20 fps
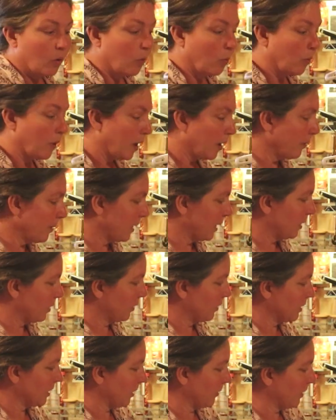what I want to do
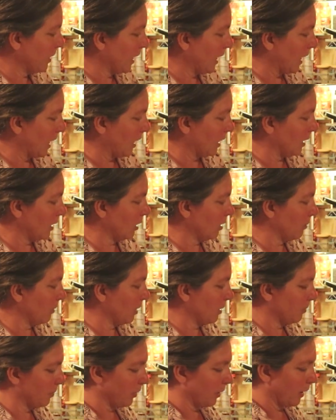is I want to add a little bit
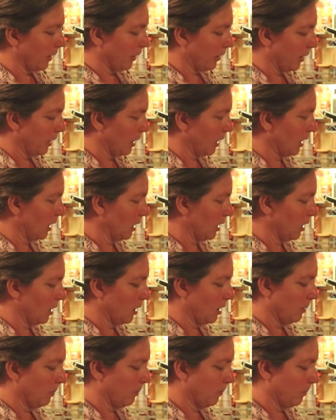of broth in
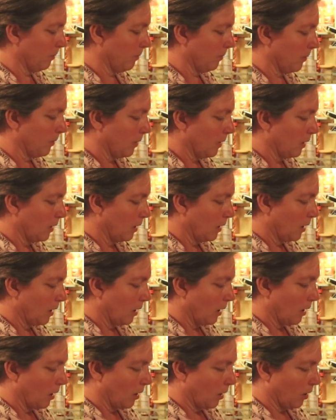
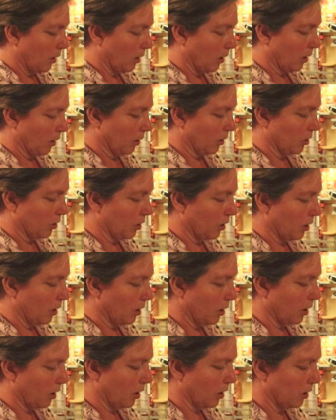our
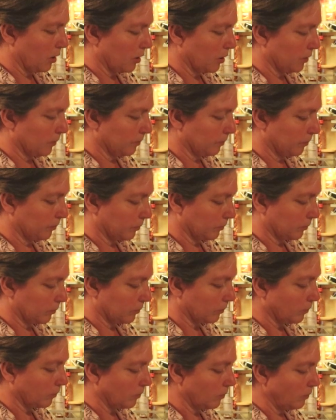jars
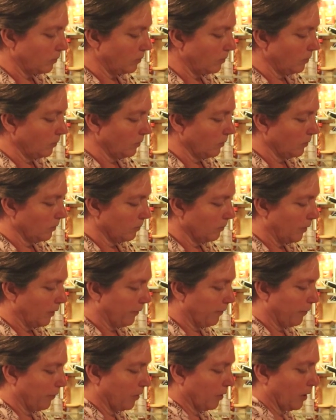
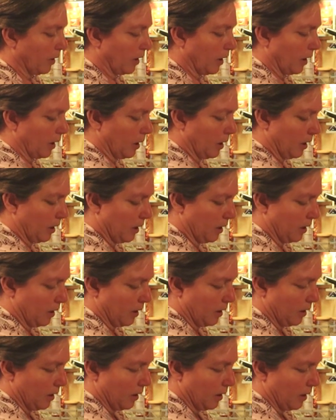before
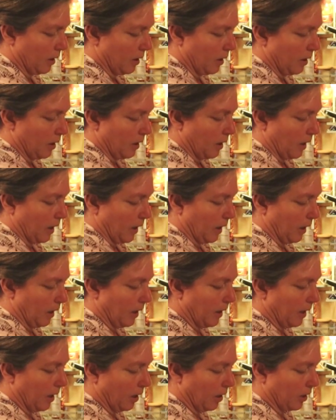I
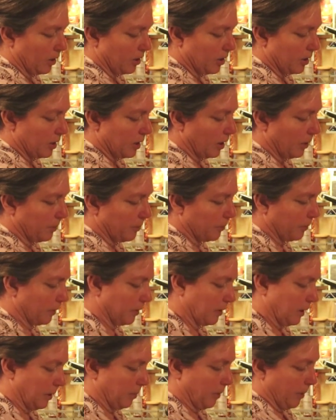layer. It just helps with
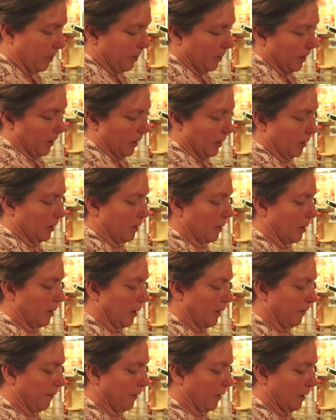debubbling, I
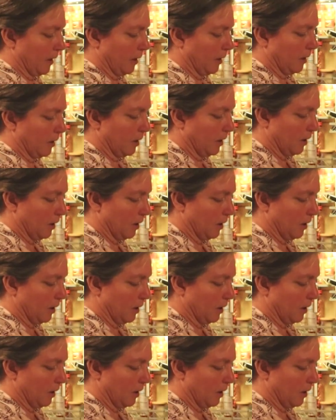find.